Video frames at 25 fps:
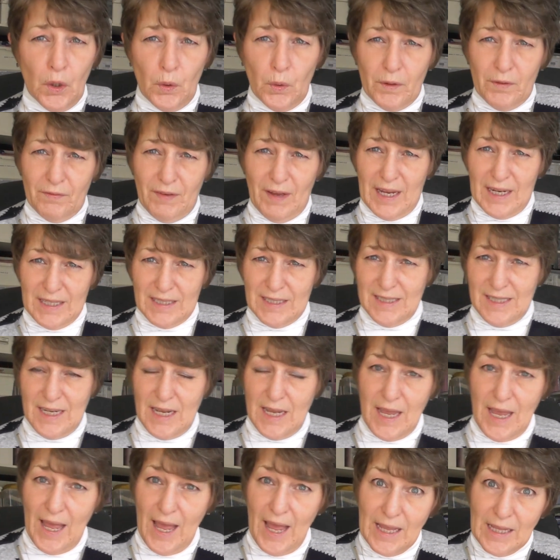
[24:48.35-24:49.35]
We've had
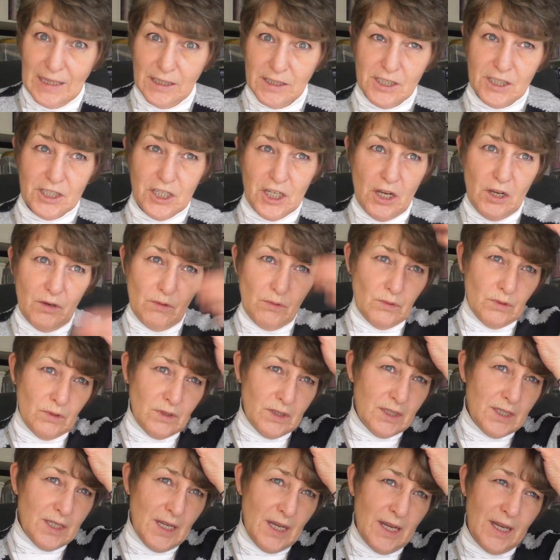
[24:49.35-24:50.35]

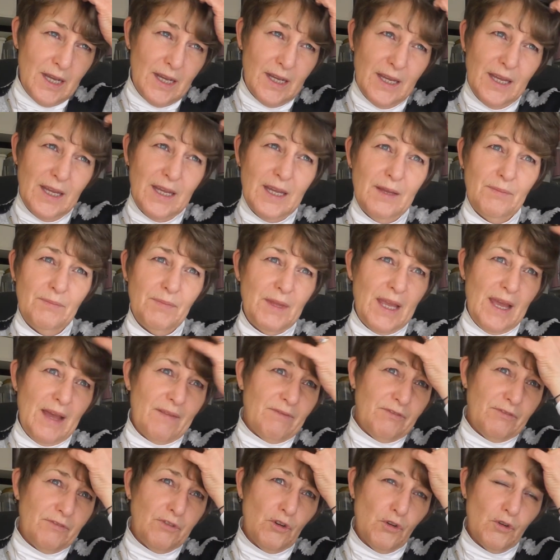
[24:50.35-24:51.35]
hailstones, and they
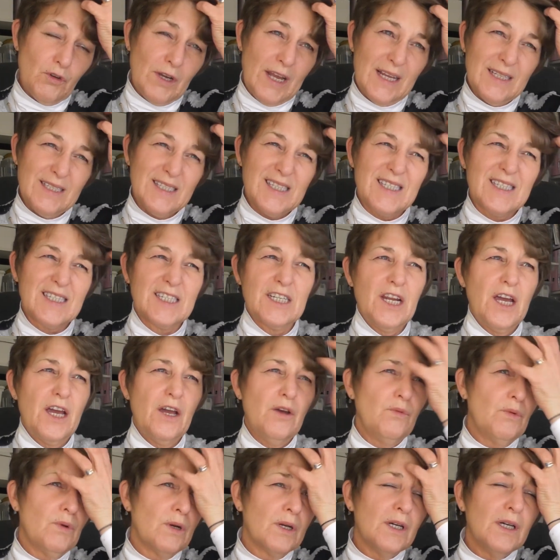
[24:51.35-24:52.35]
have forecast
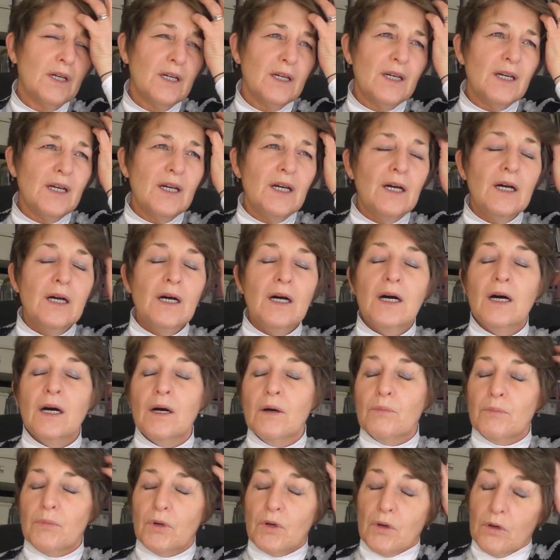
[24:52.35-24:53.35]
snow,
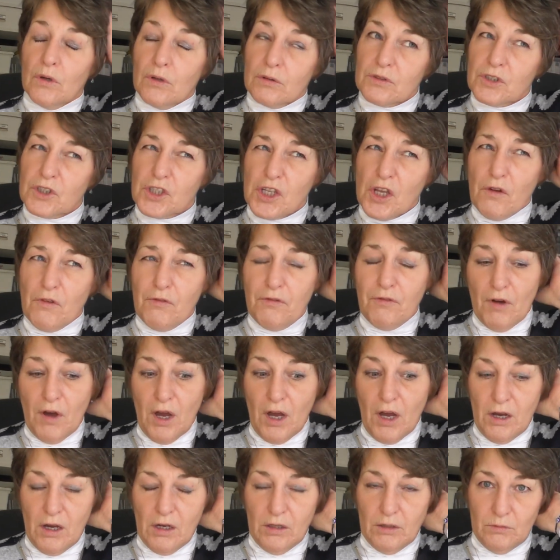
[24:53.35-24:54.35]
but so
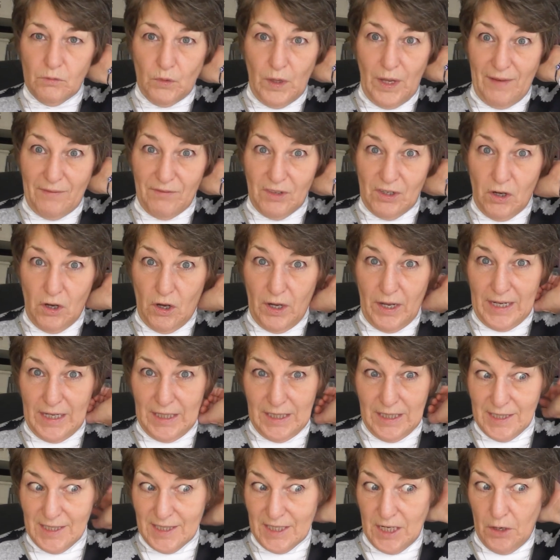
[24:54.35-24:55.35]
far we haven't got
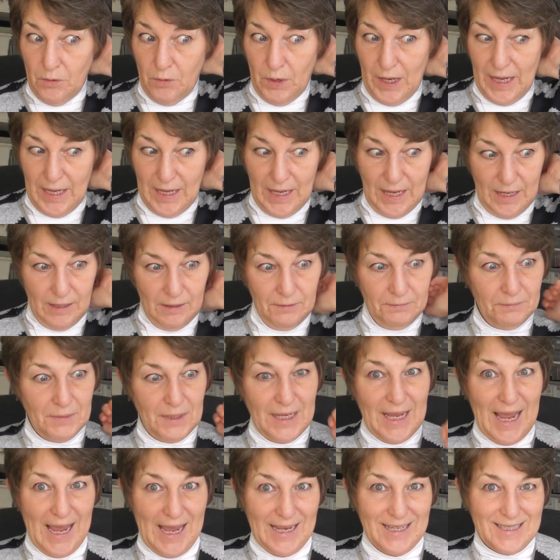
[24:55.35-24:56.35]
any snow here
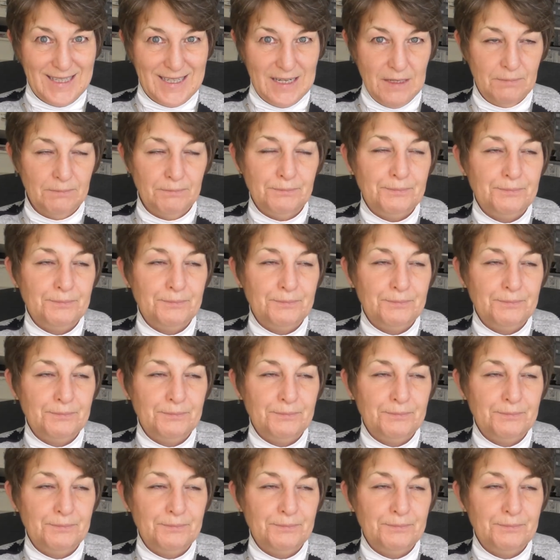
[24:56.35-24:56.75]
yet.